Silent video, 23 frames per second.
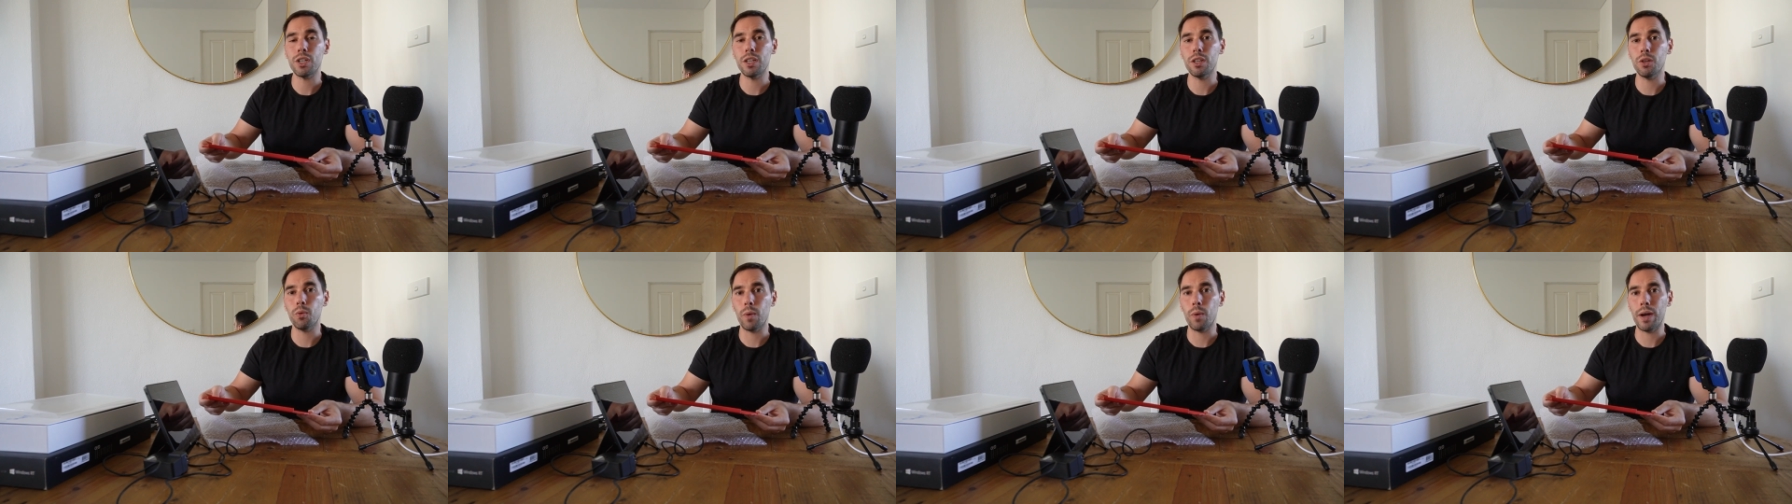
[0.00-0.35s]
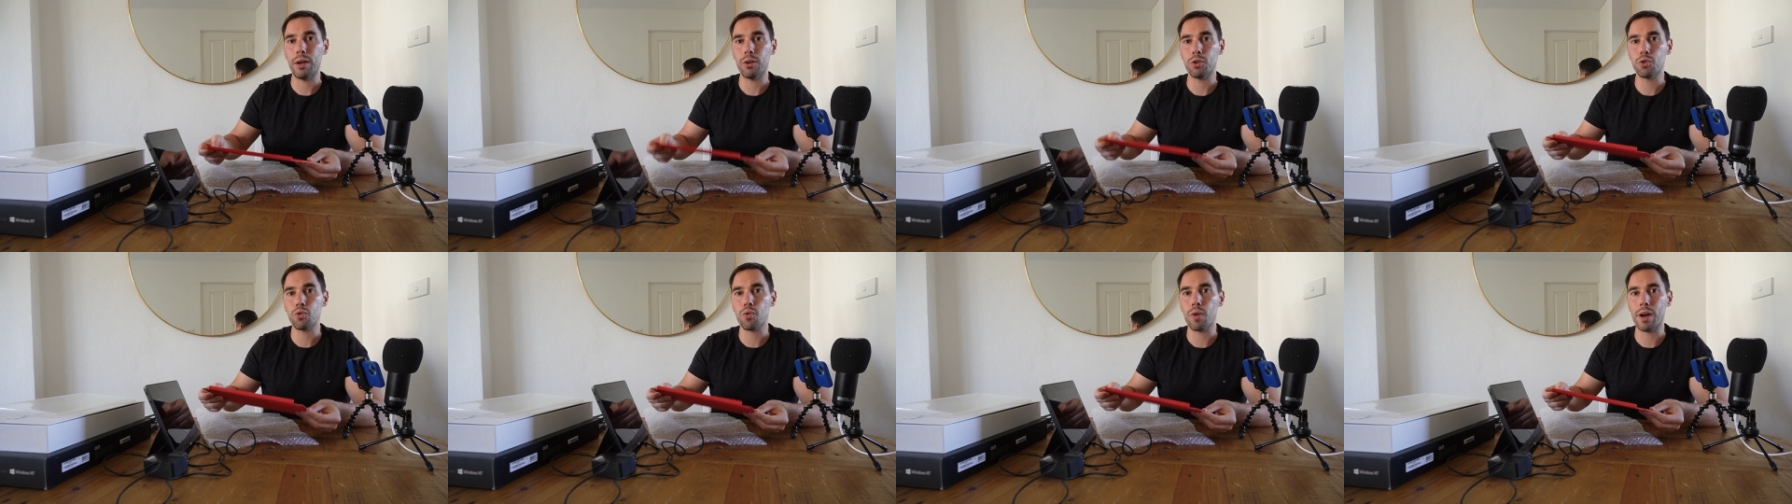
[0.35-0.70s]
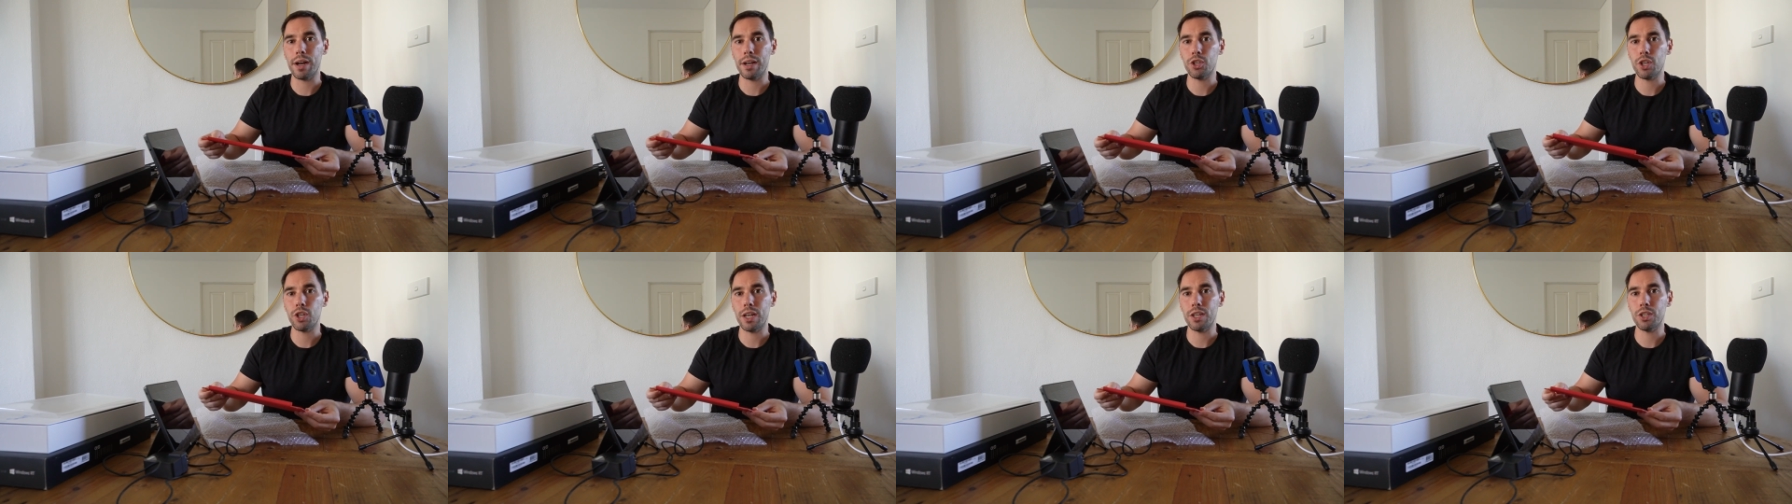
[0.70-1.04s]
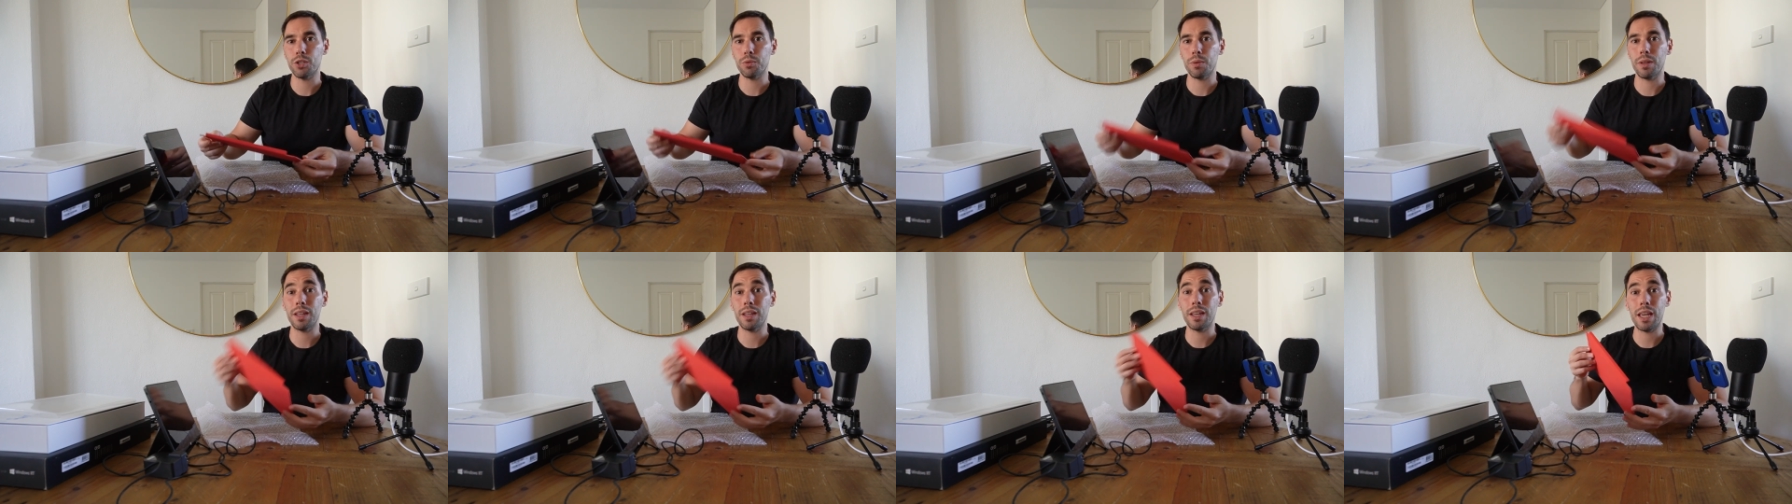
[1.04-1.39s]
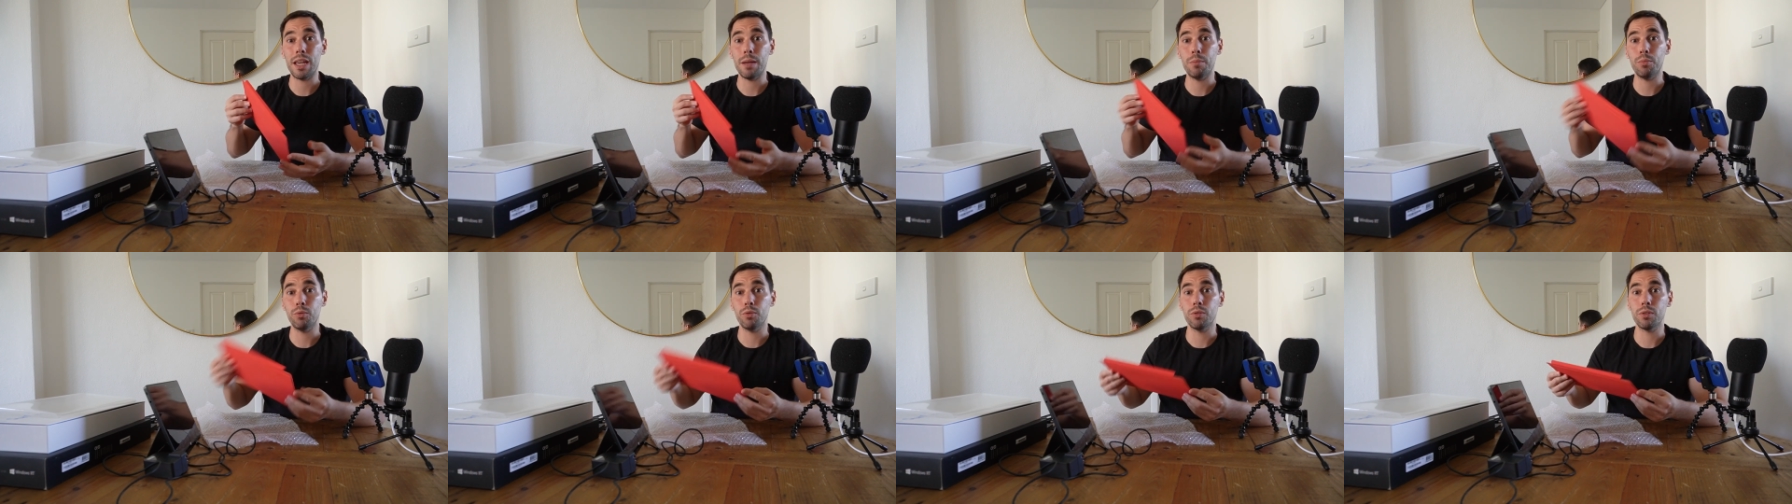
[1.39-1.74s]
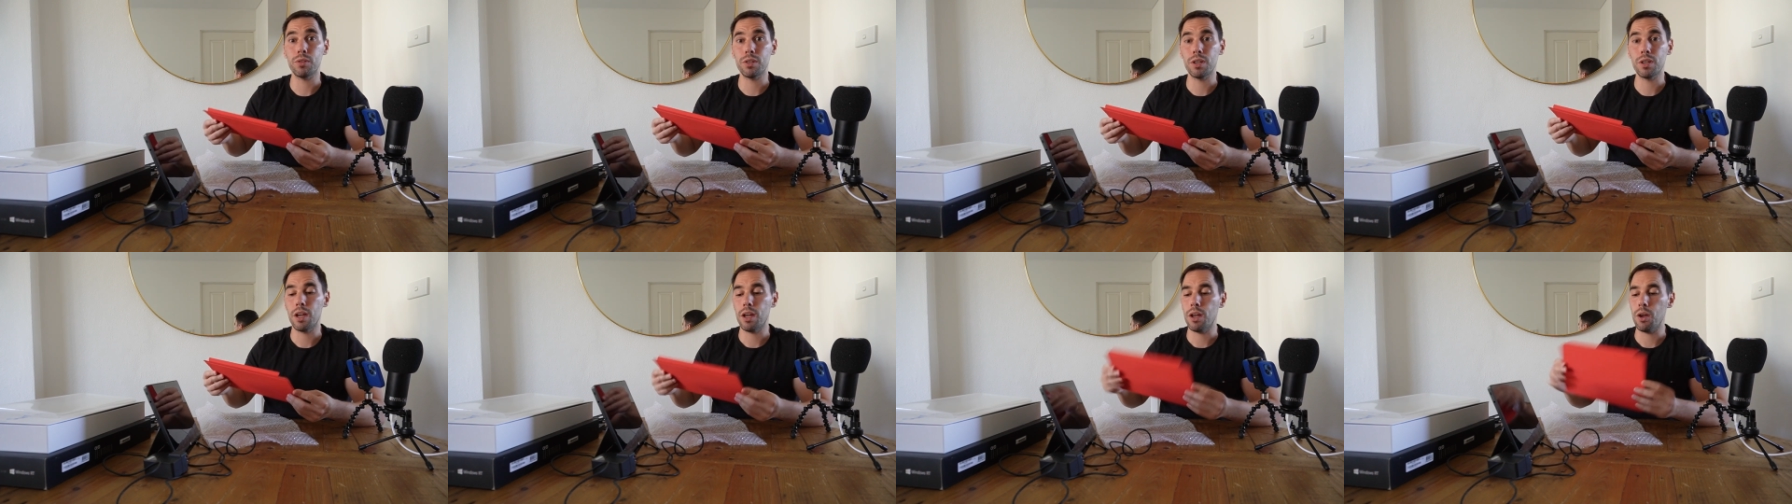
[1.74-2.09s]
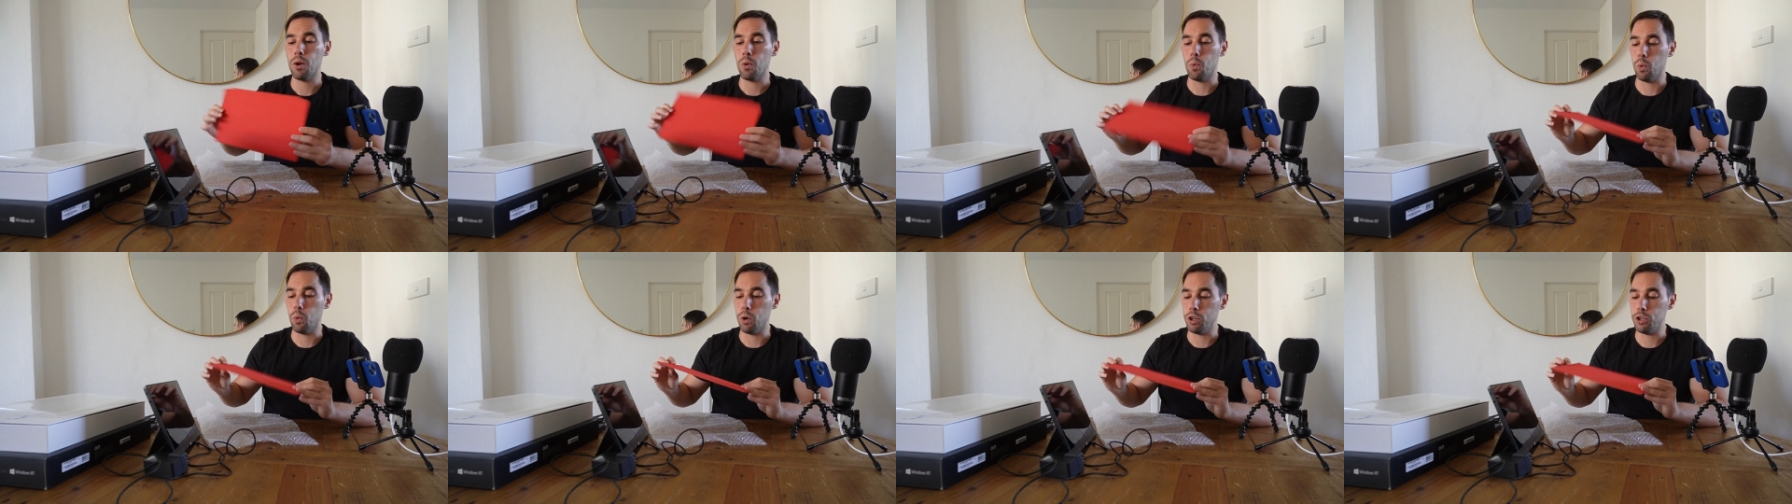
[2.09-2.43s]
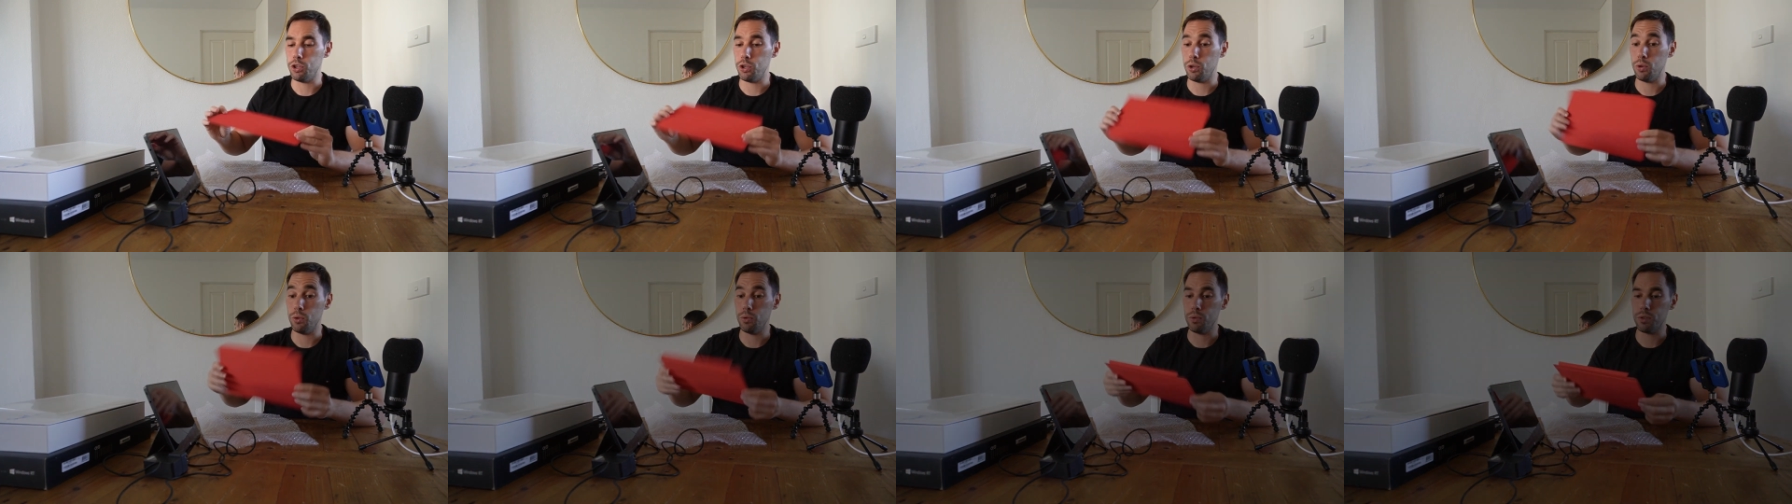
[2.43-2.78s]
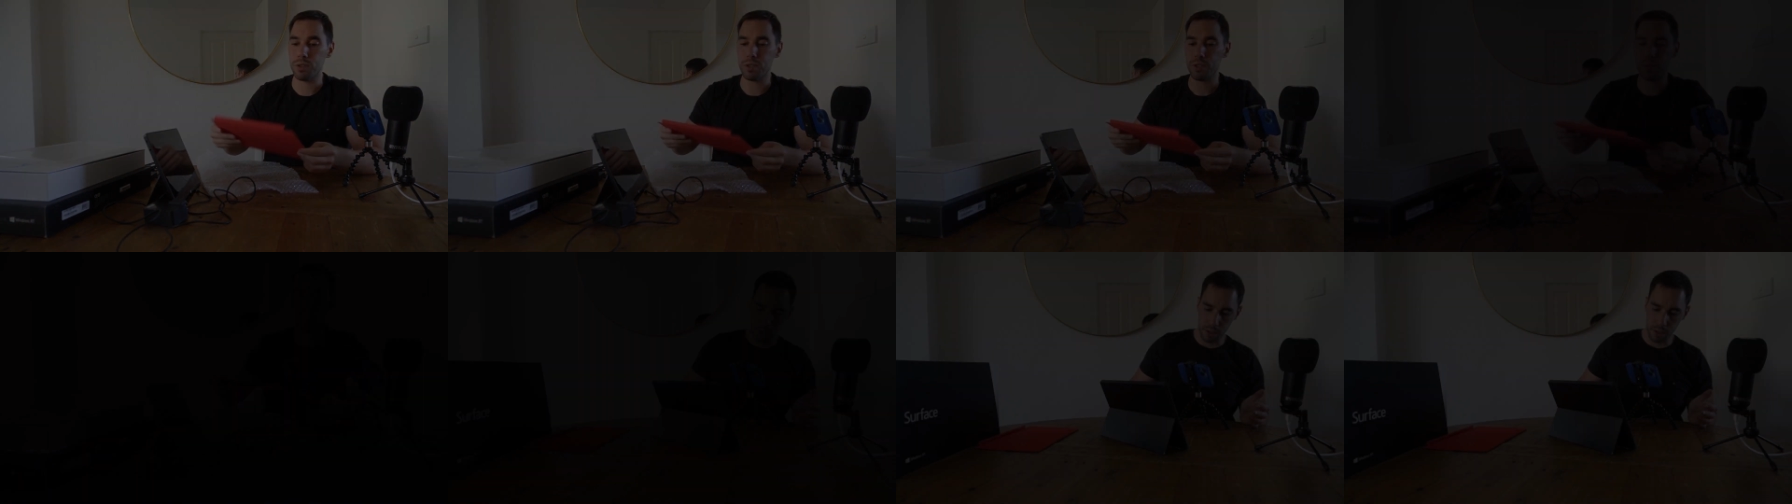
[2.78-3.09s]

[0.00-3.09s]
the way, or trying to change the way the keyboards were used.